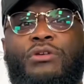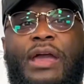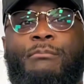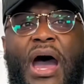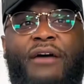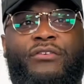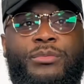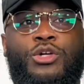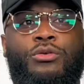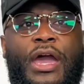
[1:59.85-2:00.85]
they buy from
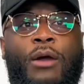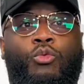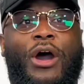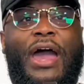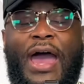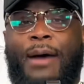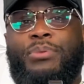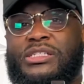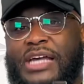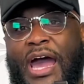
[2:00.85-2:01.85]
you? And what
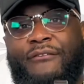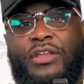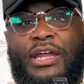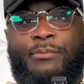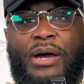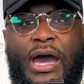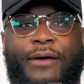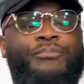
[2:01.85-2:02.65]
happens after they buy?